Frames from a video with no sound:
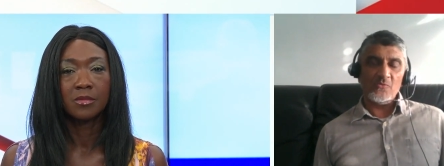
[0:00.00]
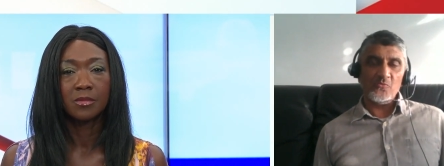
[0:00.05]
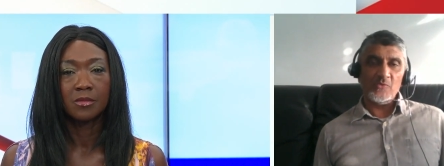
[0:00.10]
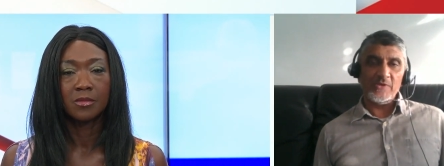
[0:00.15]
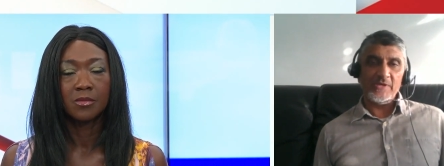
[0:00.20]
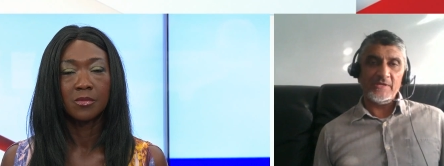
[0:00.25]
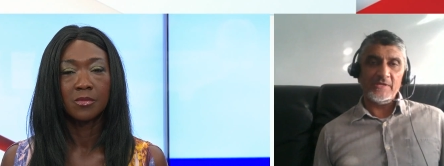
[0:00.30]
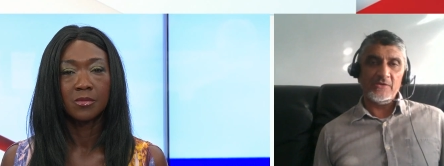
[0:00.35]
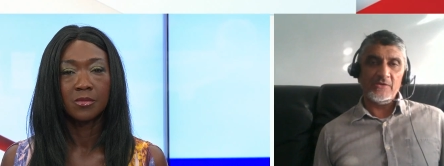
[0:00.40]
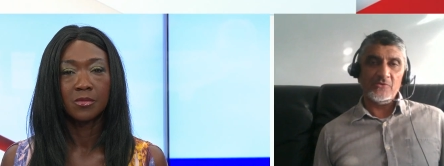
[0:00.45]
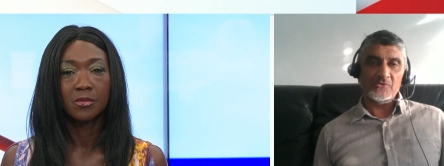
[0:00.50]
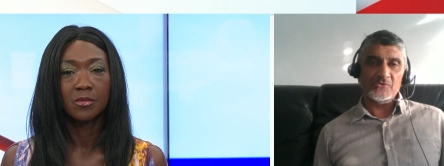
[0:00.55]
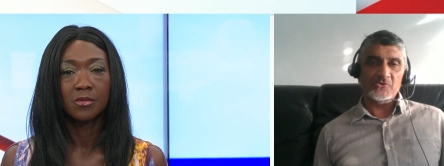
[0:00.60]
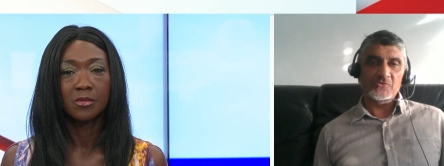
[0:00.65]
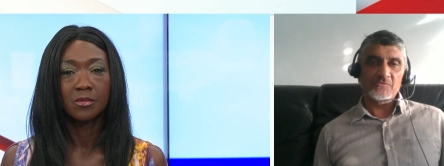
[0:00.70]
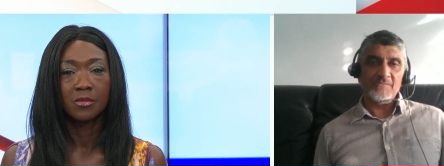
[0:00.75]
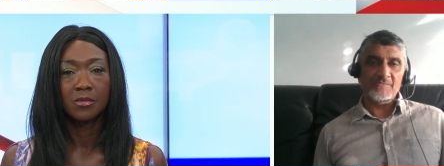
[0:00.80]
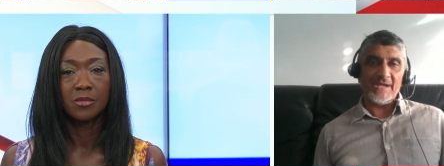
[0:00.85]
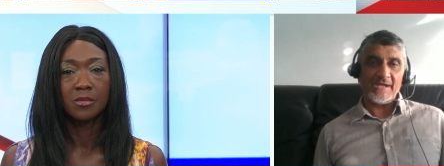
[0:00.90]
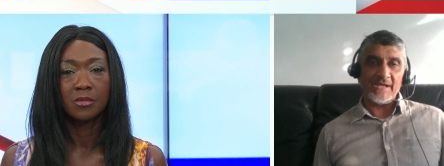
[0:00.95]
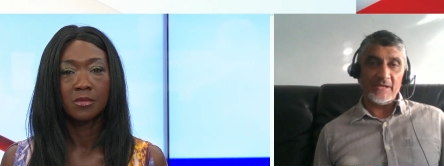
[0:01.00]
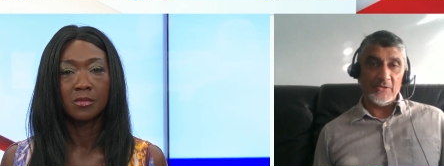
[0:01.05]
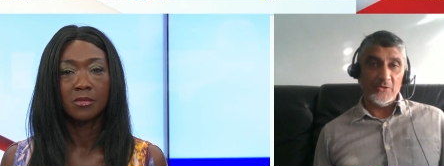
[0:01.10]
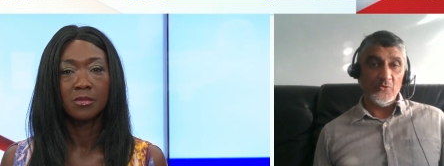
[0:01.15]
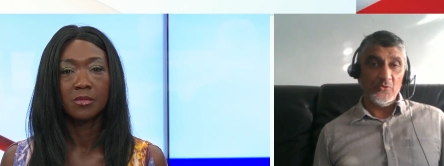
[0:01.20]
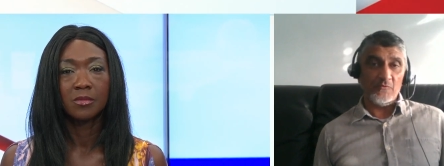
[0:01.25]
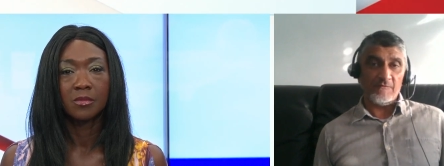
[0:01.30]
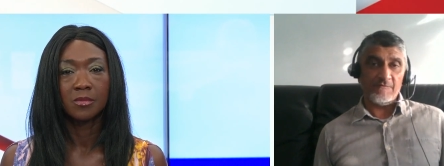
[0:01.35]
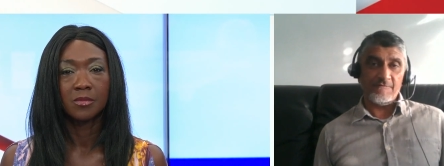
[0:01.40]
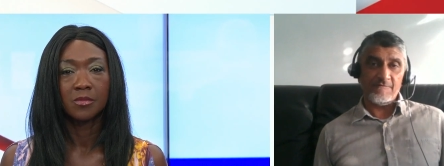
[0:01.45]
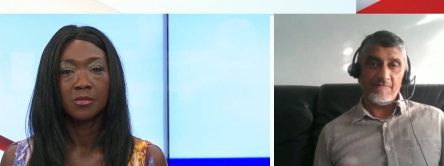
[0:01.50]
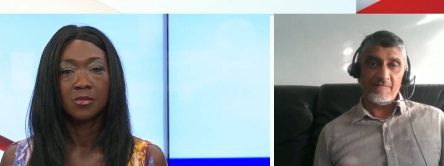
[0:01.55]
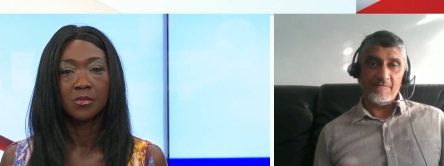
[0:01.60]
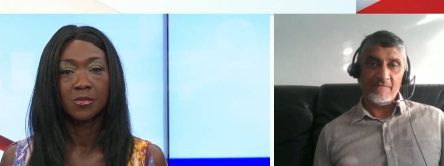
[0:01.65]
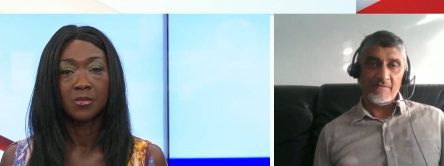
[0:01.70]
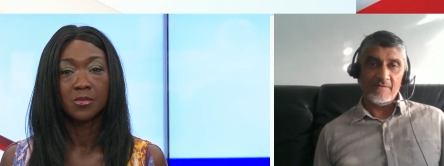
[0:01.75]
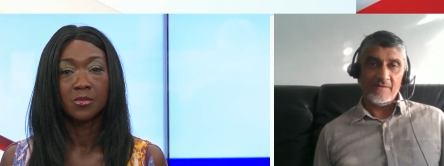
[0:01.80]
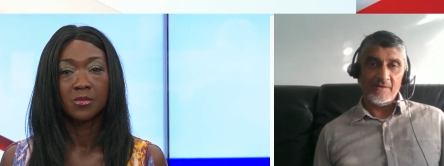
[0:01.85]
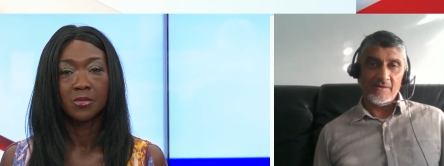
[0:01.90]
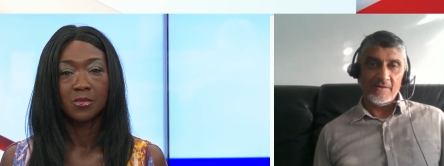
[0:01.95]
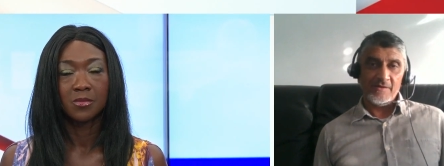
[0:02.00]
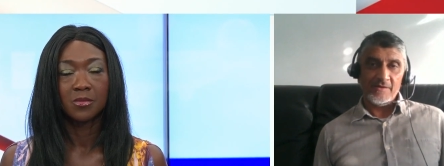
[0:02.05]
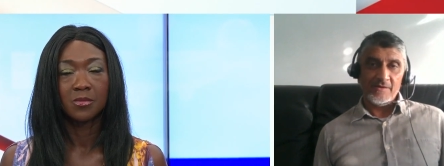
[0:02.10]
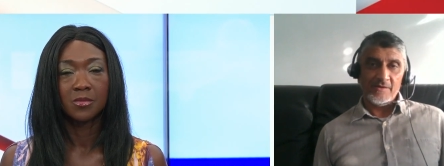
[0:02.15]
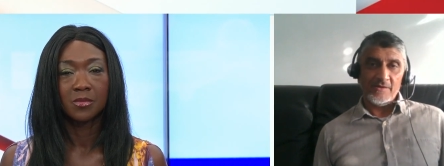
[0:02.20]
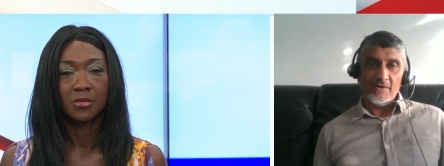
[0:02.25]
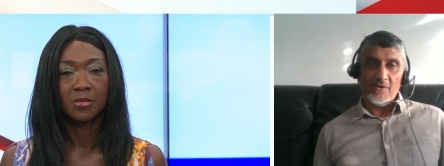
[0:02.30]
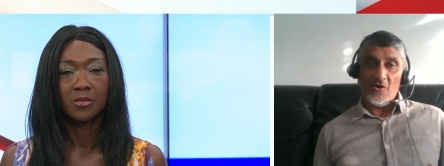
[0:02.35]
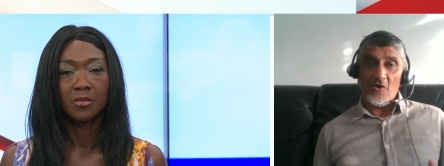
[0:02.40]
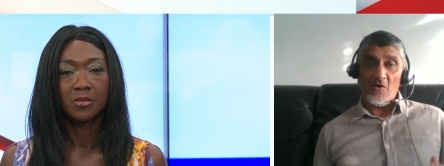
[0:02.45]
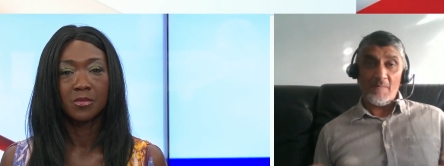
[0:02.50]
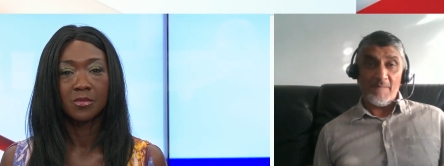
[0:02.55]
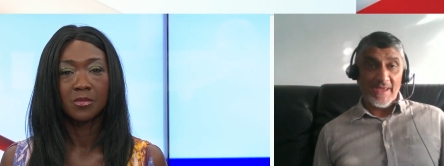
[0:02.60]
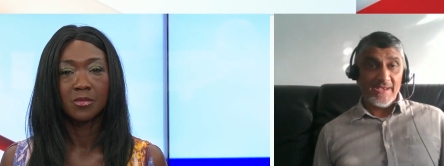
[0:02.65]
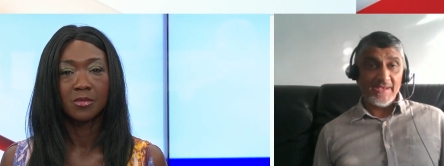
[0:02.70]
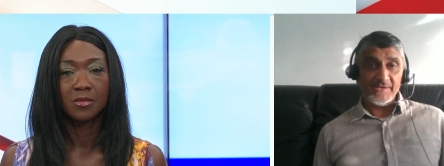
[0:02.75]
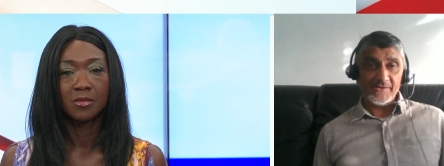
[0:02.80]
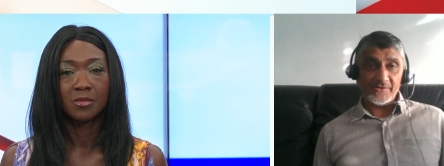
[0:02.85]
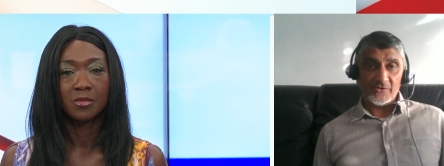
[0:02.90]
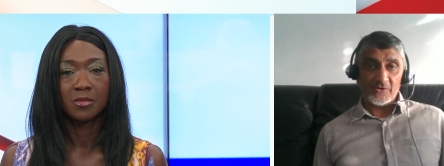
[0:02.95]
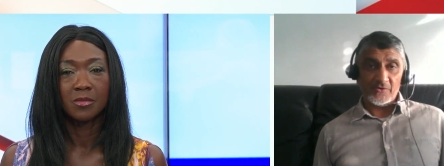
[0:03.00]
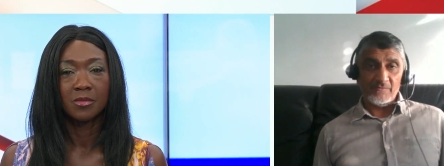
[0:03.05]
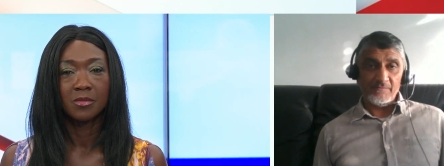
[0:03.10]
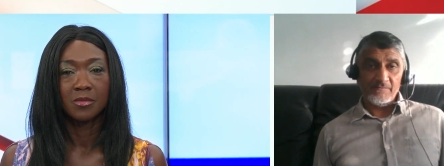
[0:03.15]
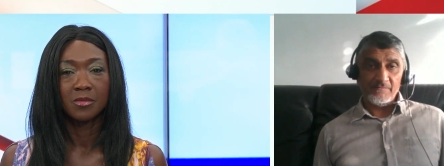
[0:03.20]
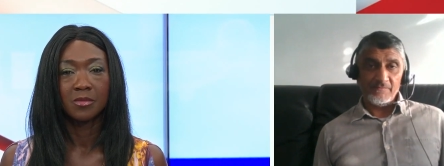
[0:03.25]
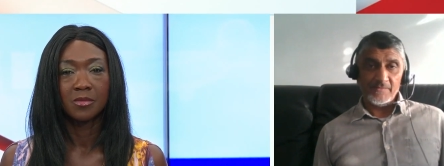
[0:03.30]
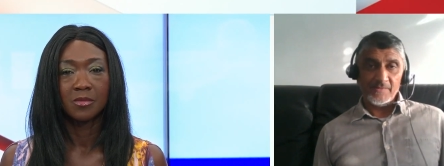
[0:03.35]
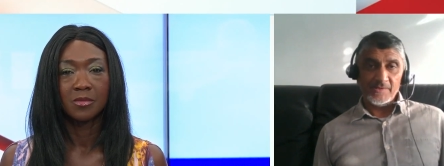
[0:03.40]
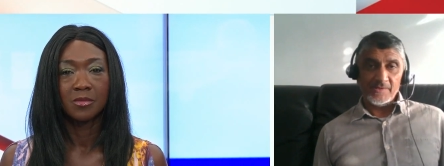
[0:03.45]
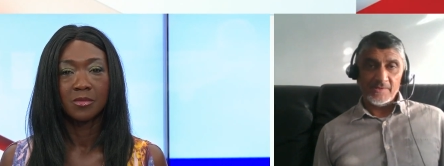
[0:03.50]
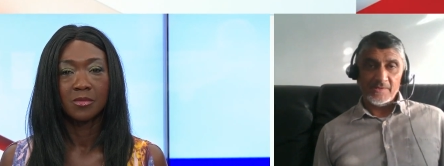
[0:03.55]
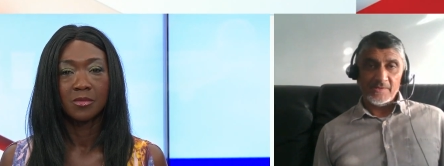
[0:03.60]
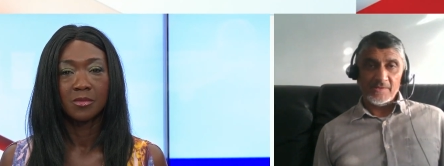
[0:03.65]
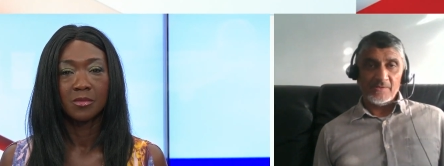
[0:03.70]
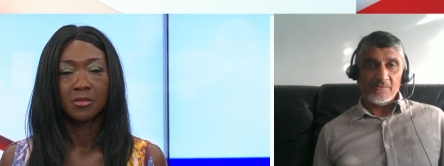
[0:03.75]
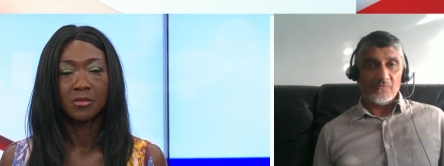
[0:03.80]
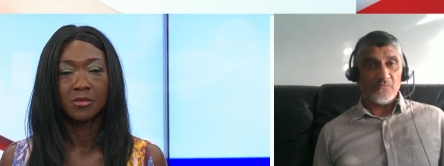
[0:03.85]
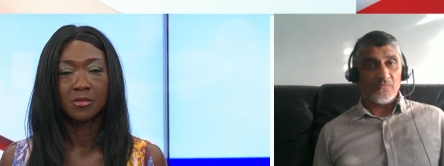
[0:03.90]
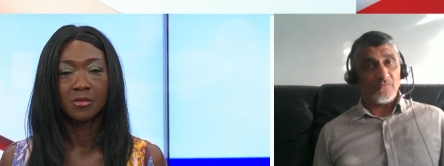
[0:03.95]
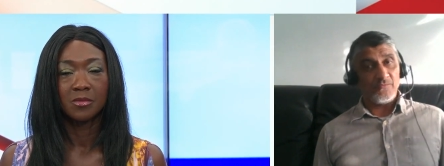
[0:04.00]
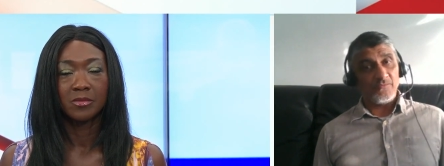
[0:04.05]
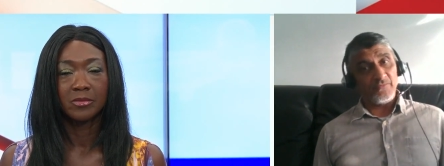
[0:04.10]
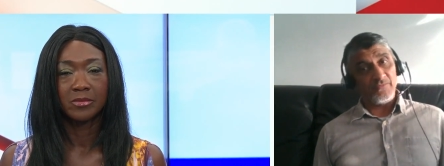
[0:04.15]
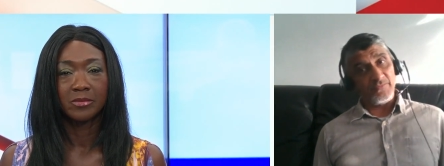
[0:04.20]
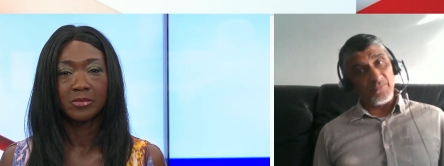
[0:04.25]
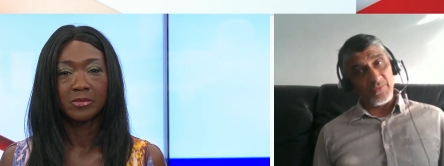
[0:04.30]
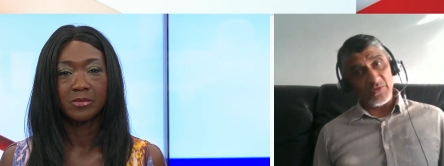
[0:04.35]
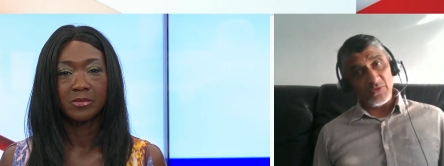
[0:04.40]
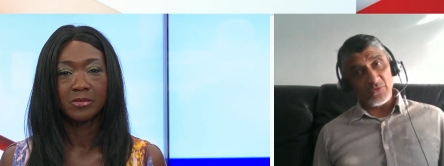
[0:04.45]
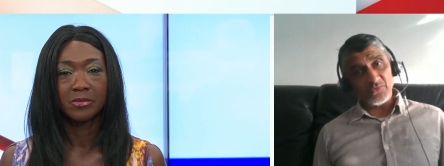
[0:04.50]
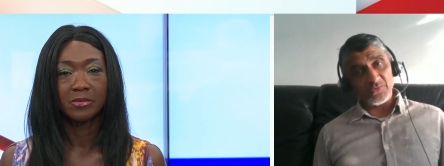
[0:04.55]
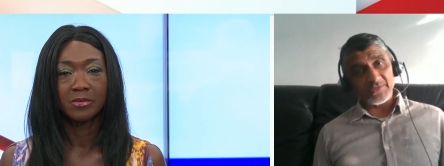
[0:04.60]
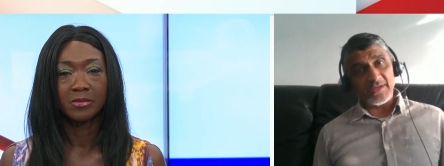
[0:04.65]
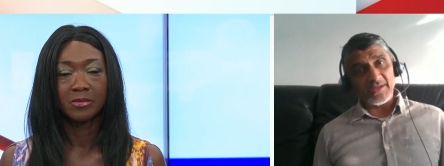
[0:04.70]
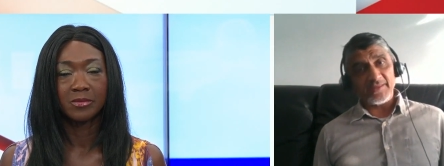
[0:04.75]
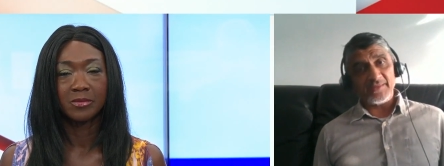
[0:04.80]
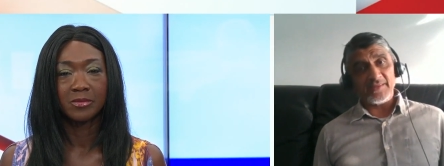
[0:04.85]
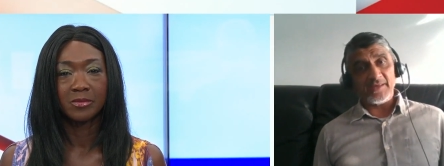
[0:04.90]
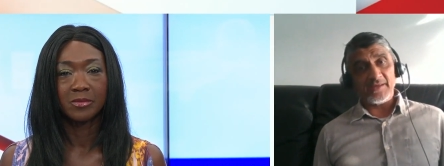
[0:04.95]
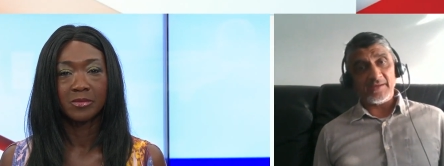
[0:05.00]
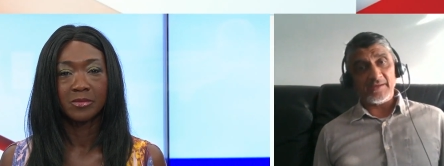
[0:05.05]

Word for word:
Speaker 1: when we go to Magaluf or Benidorm, we don't say